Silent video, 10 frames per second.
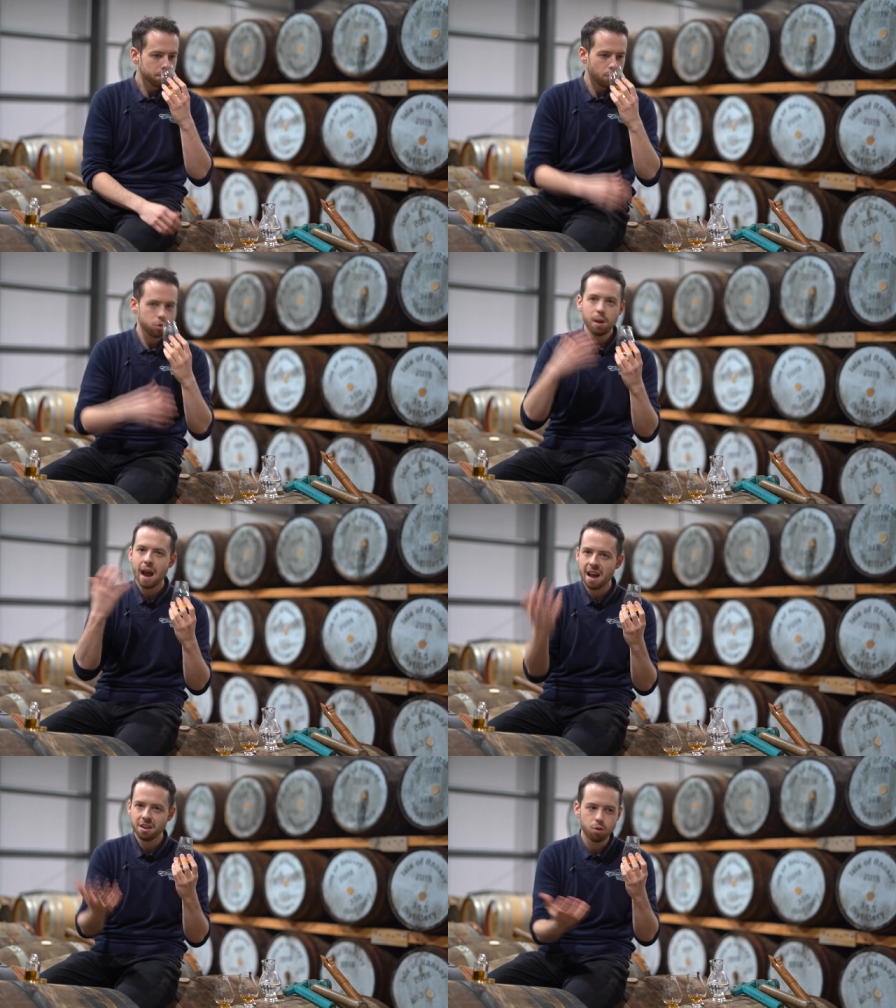once we've
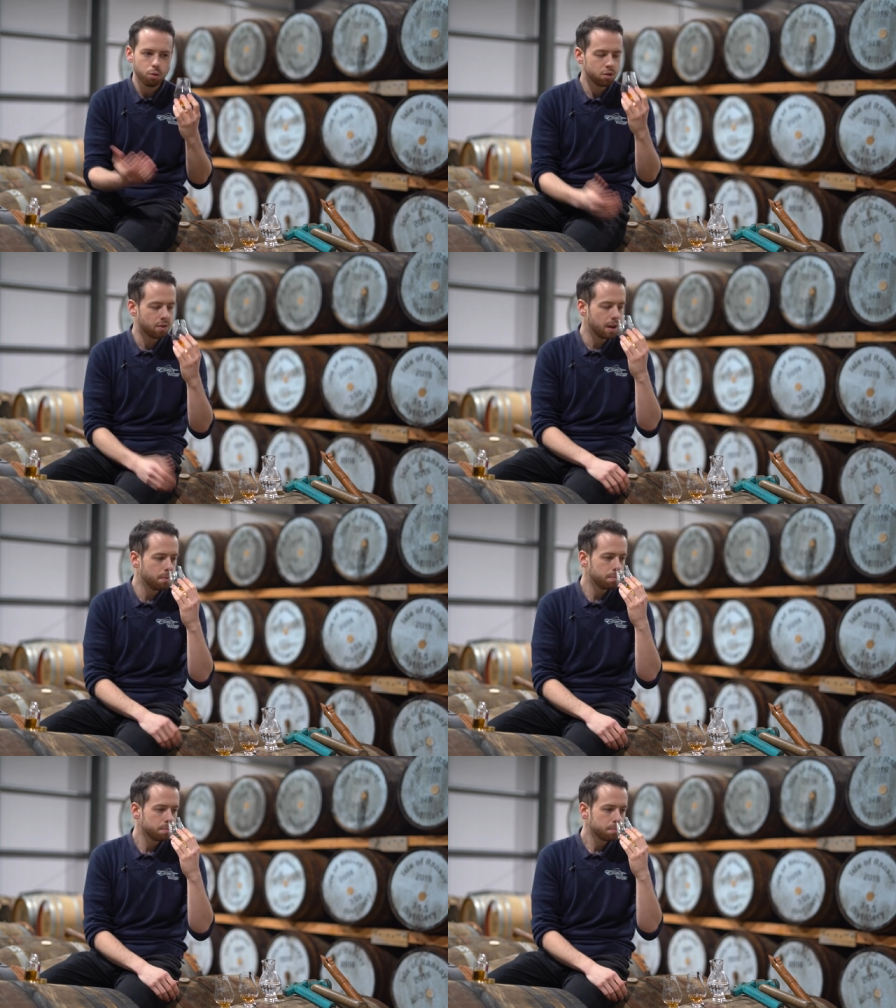had a nose of it,
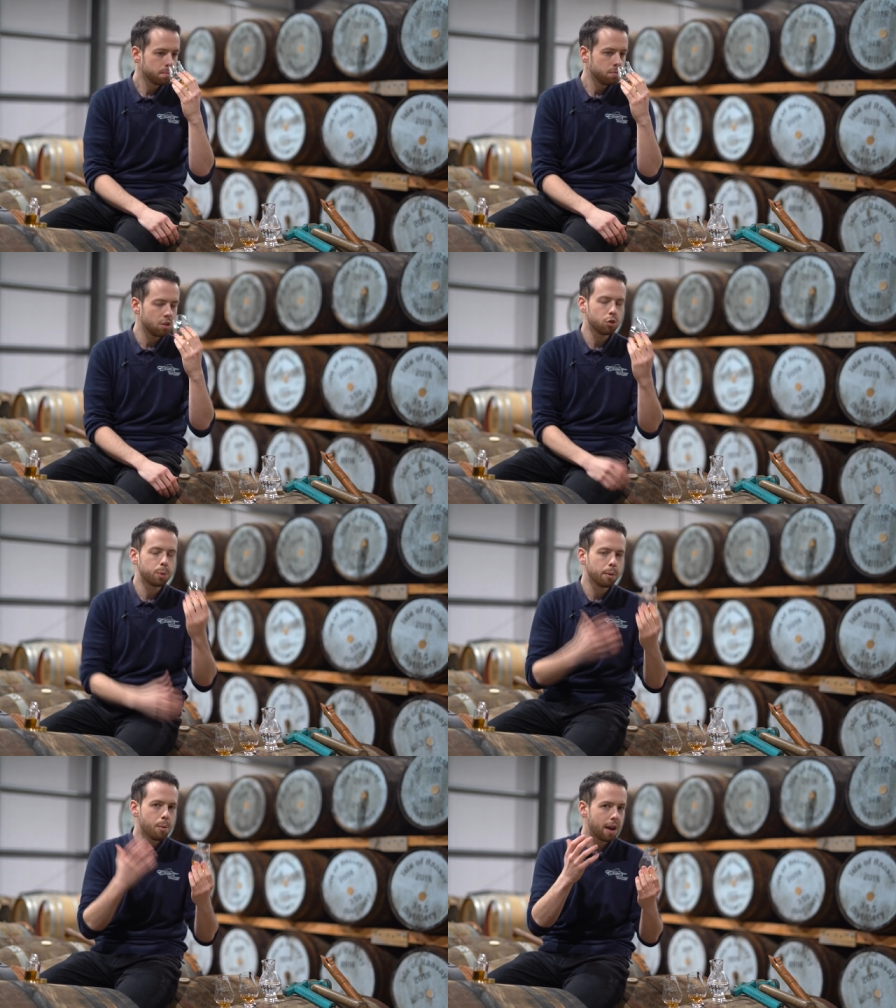this is
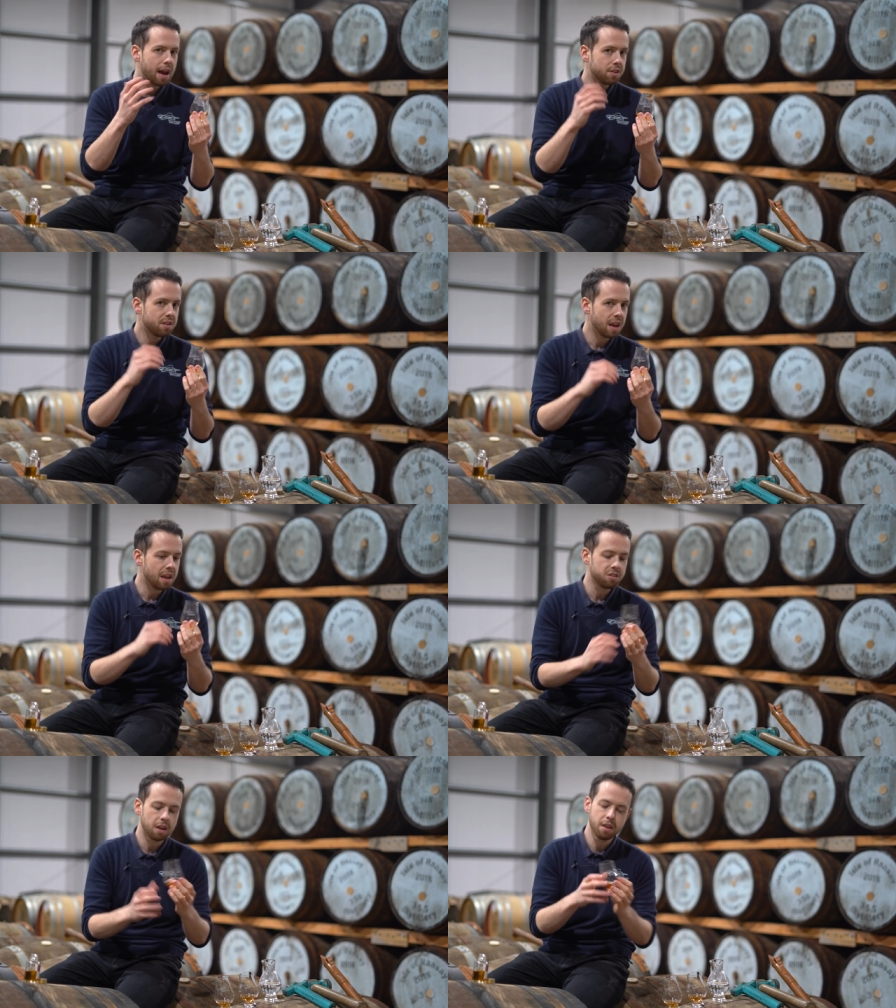where we want to have a
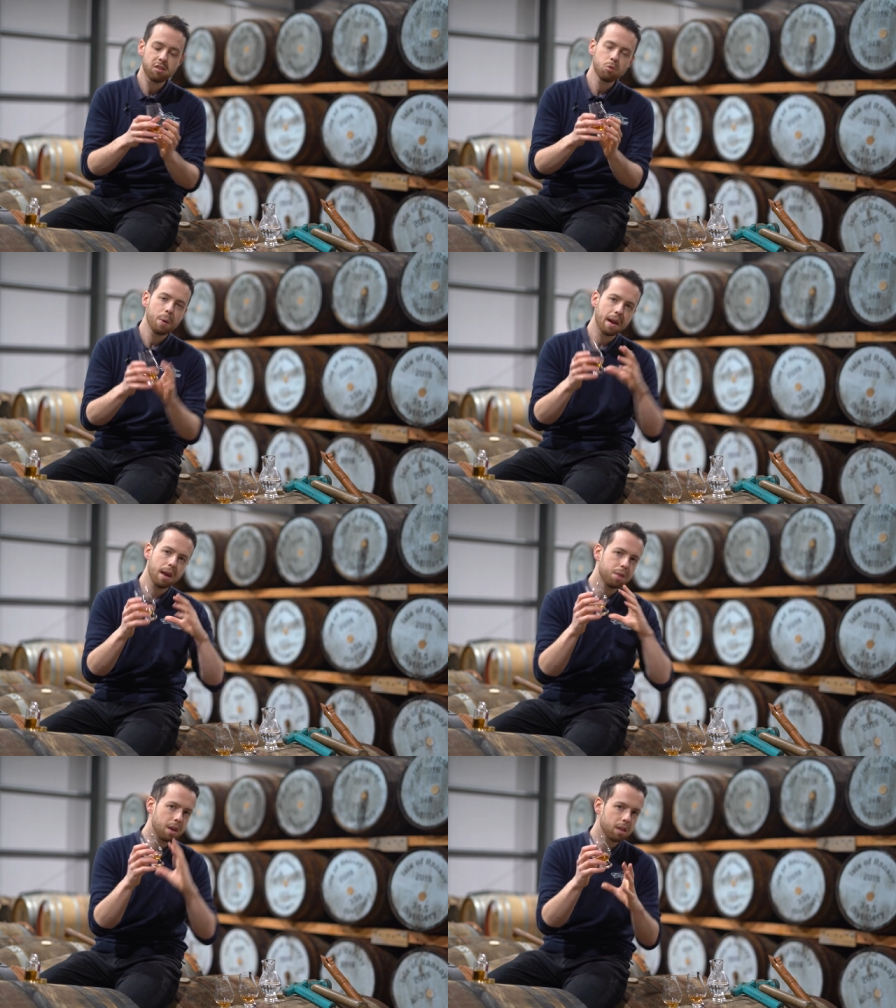taste. And this is where
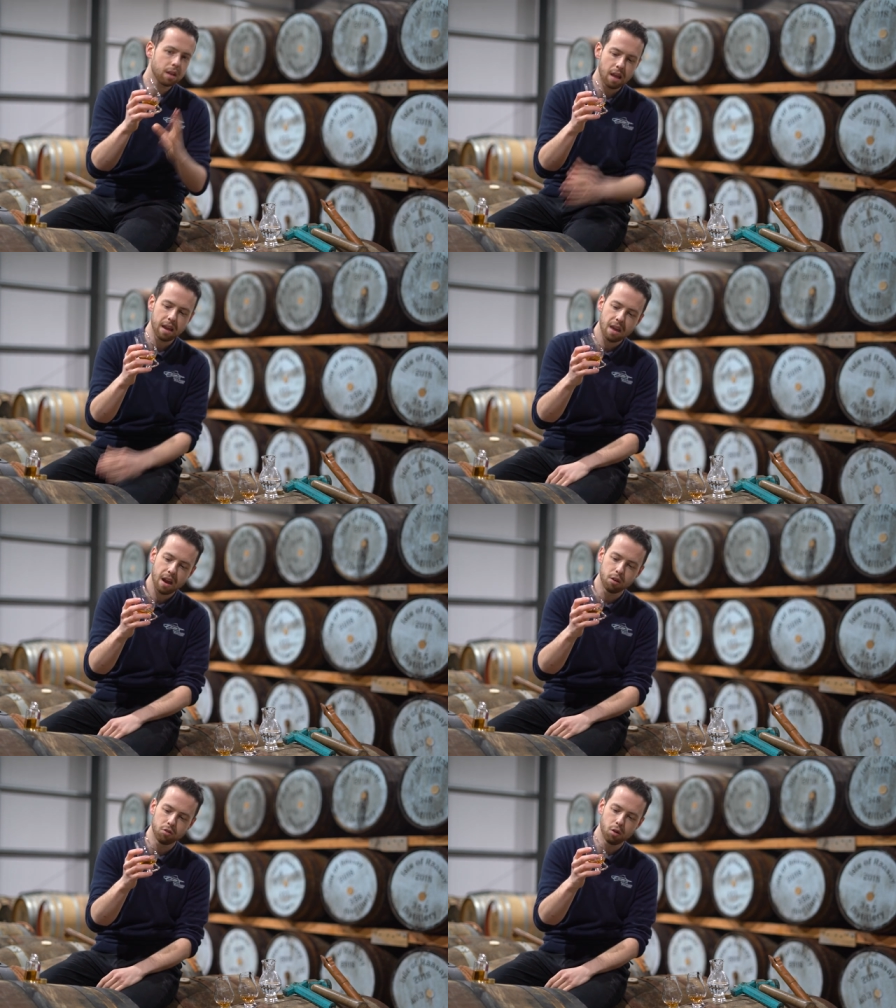I think the
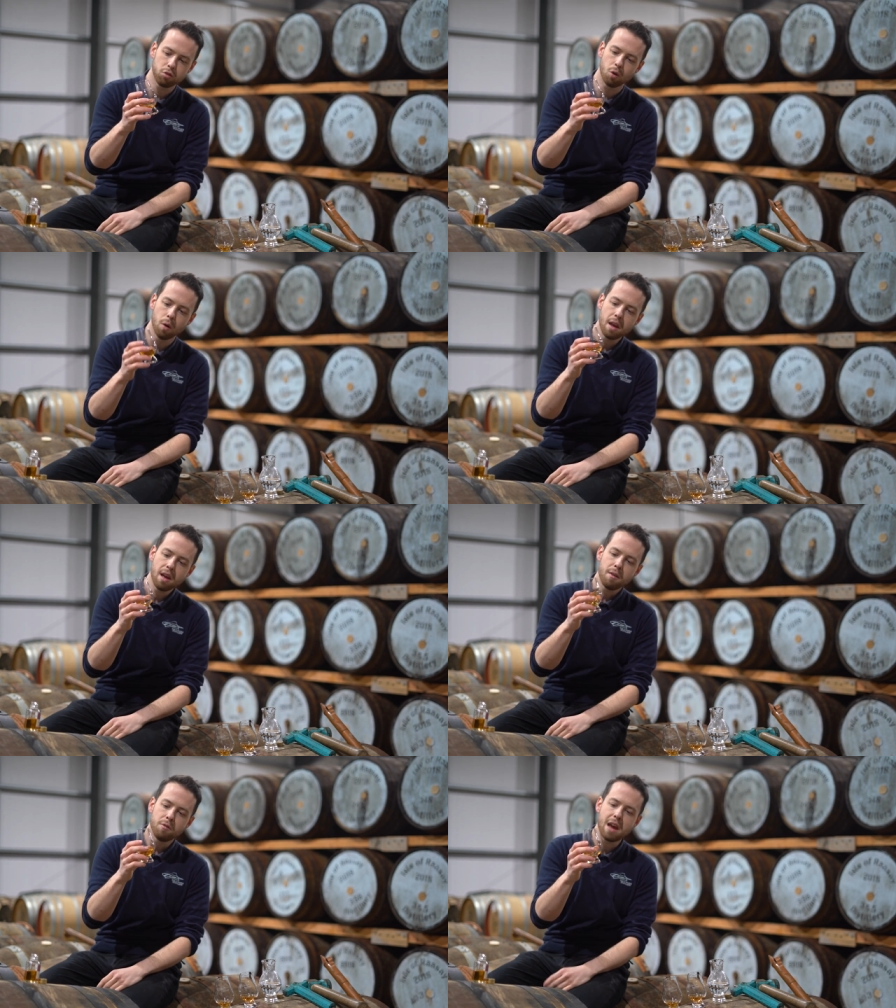Glencairn is also
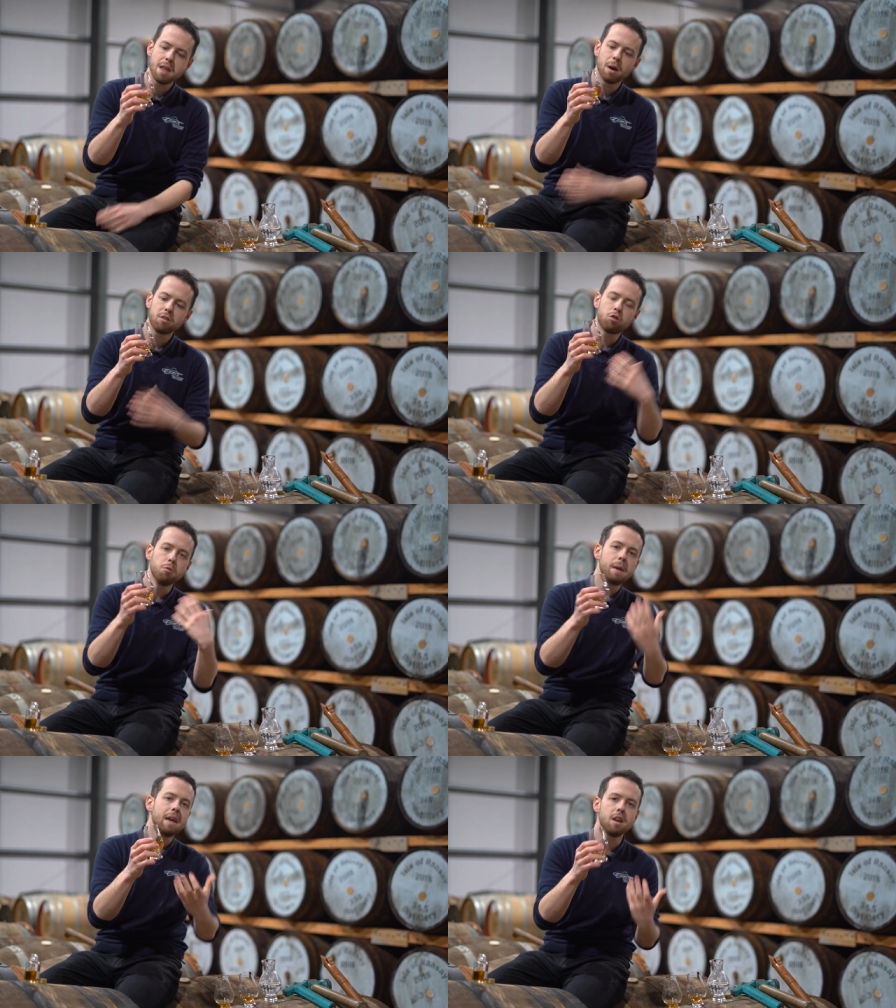very much
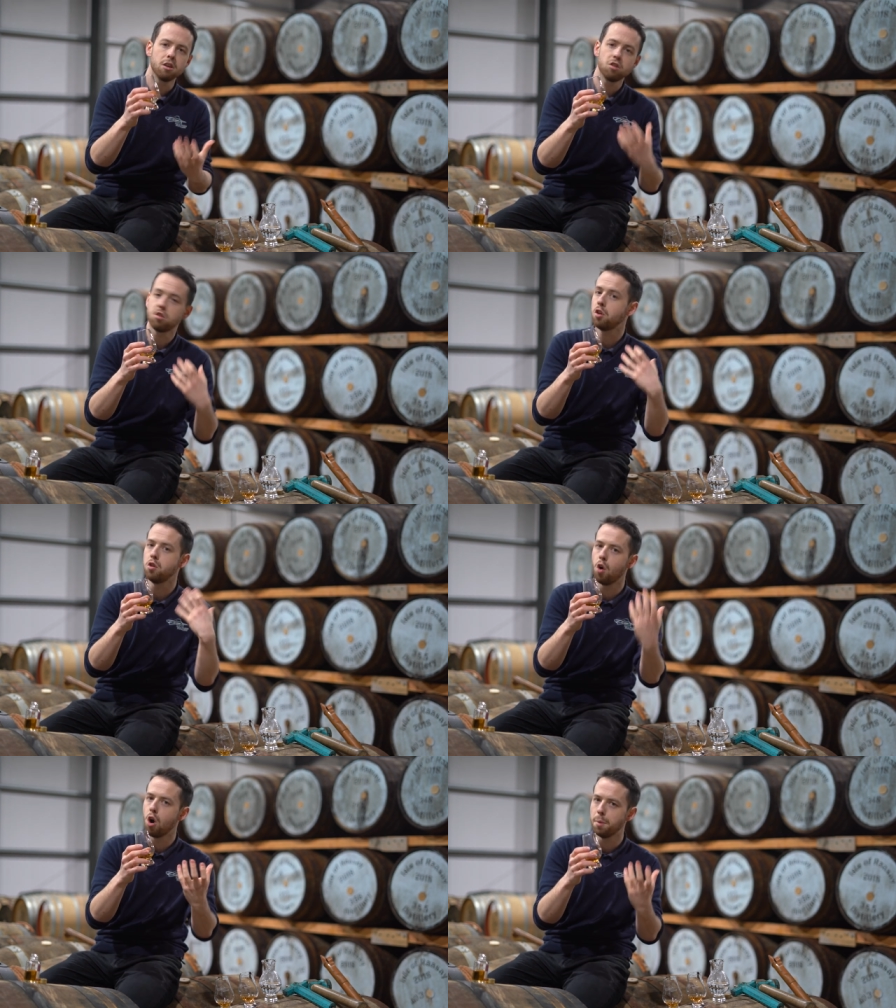superior to just a
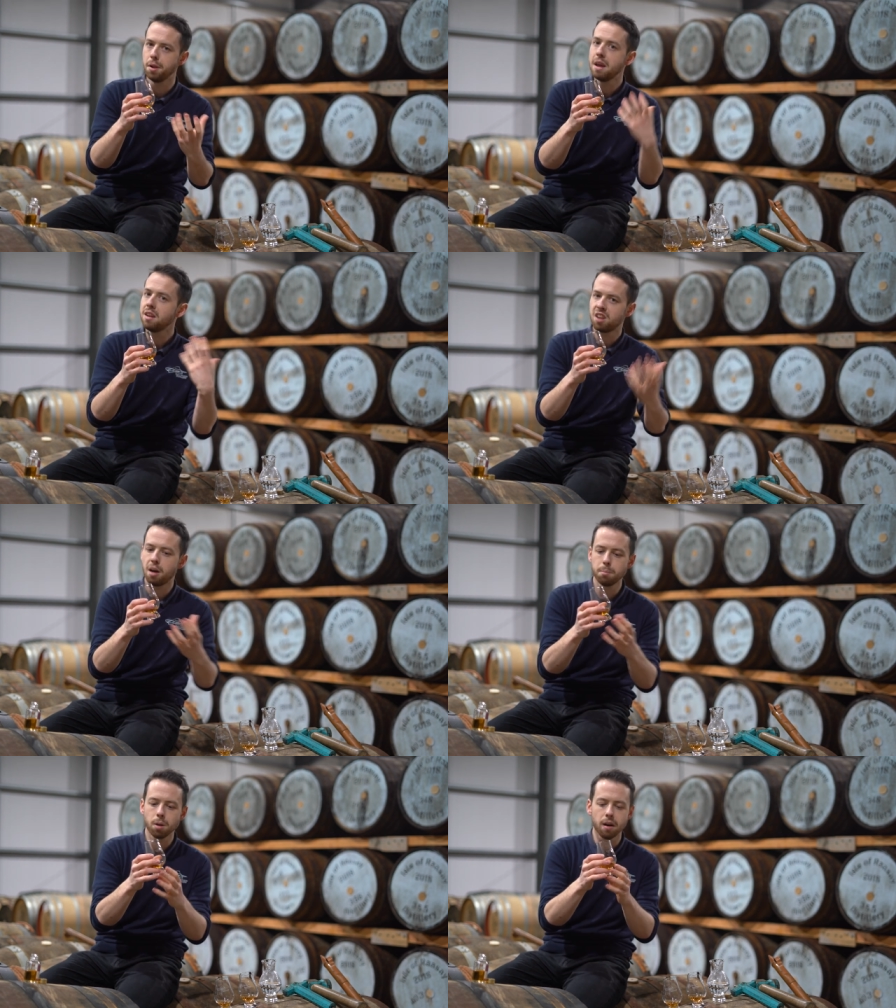normal
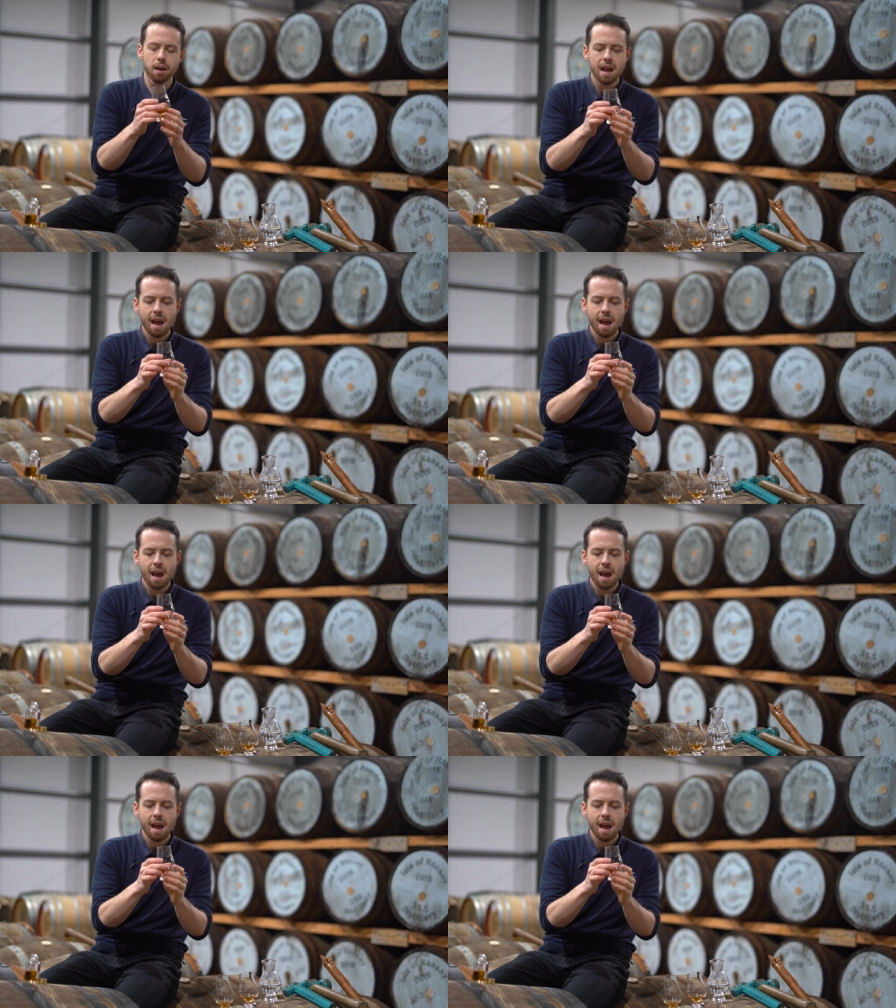tumbler.